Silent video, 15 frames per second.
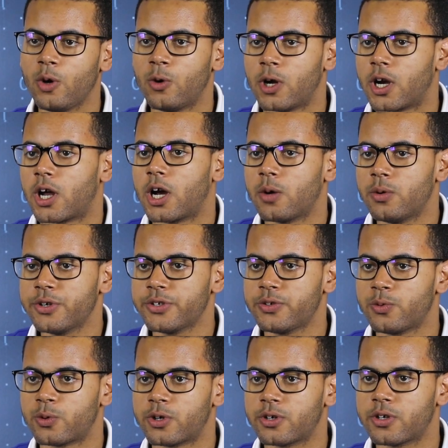Well, I wanted to
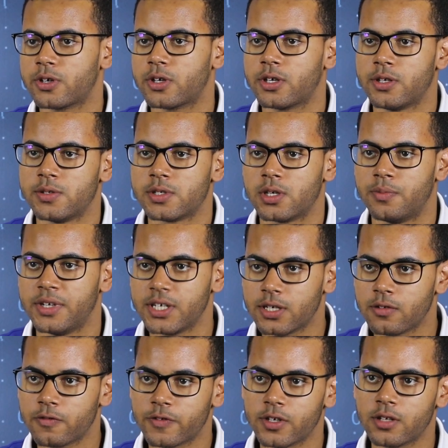work in the
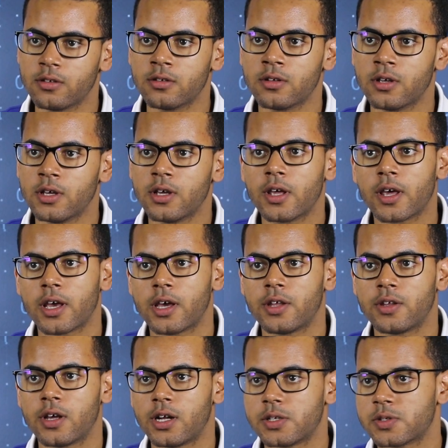medical field
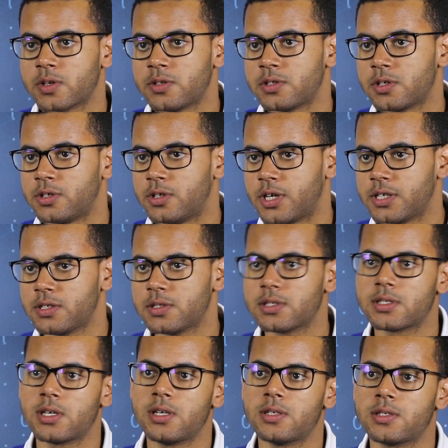and also in the United
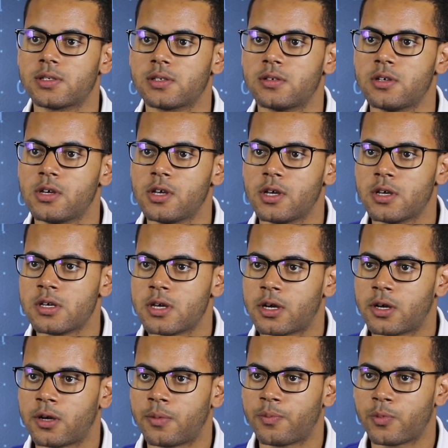States.
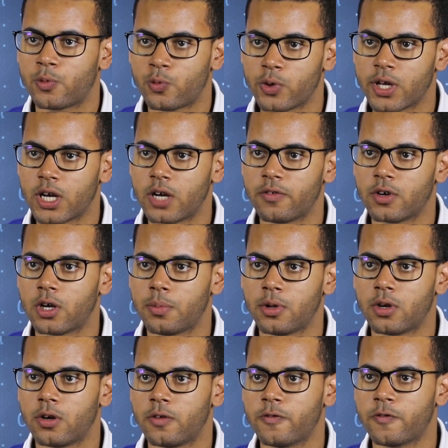We have a
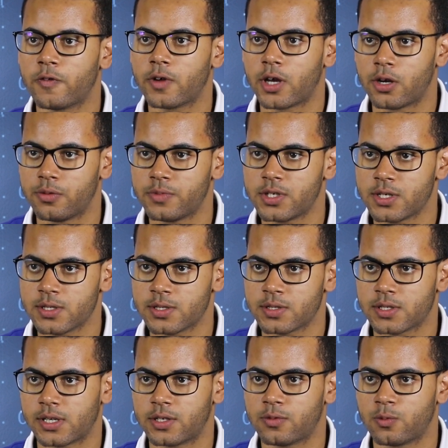couple of alumni
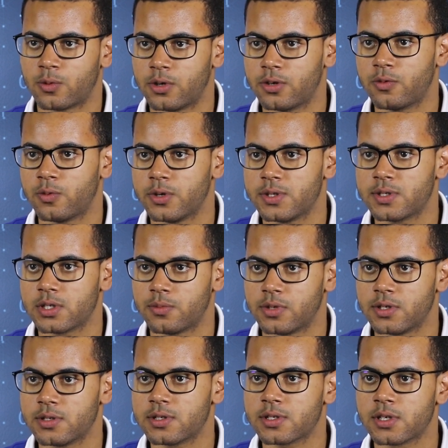that worked with
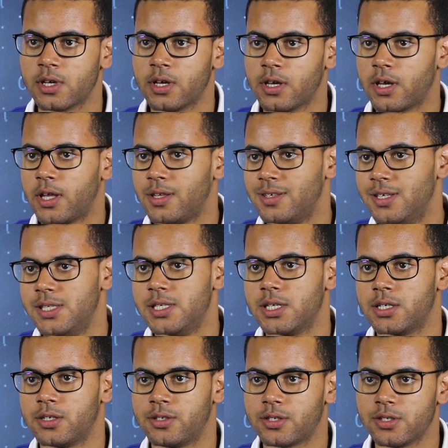Siemens and did
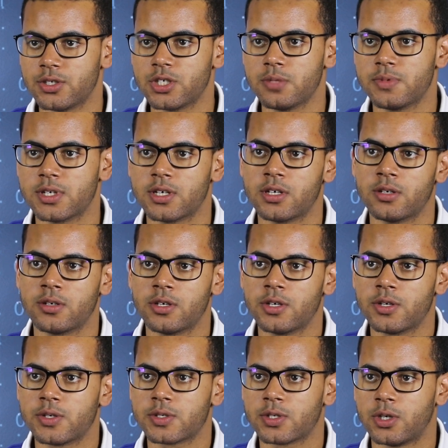the internship there,
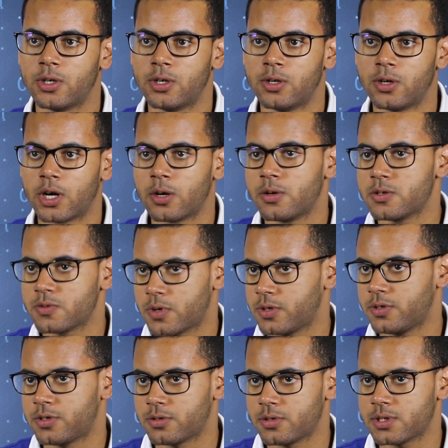so I was really
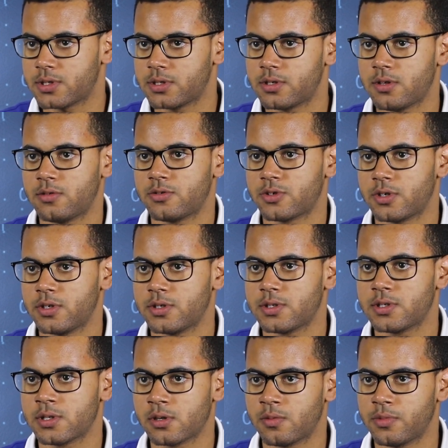interested in joining
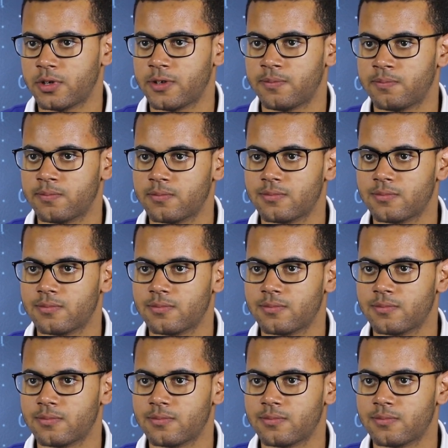this company.